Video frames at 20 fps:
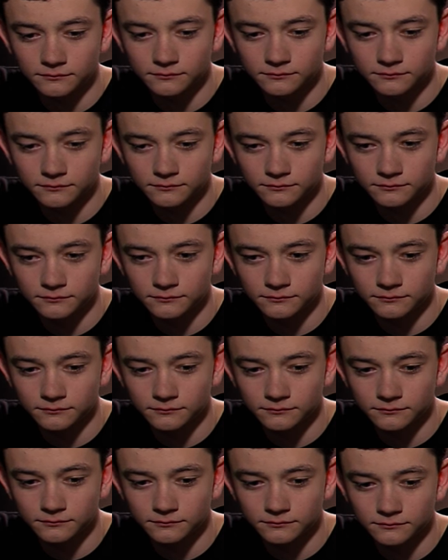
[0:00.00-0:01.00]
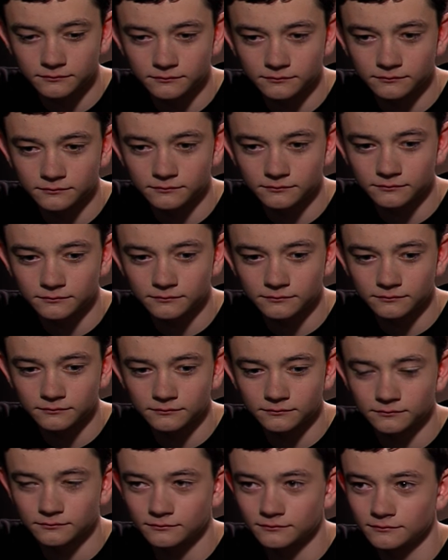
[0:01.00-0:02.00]

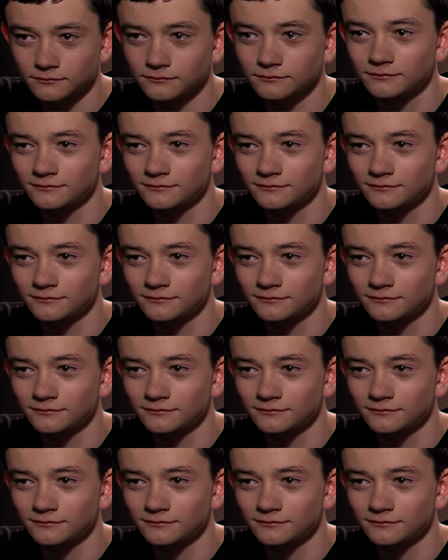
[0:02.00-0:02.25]
No words are spoken by the person on screen.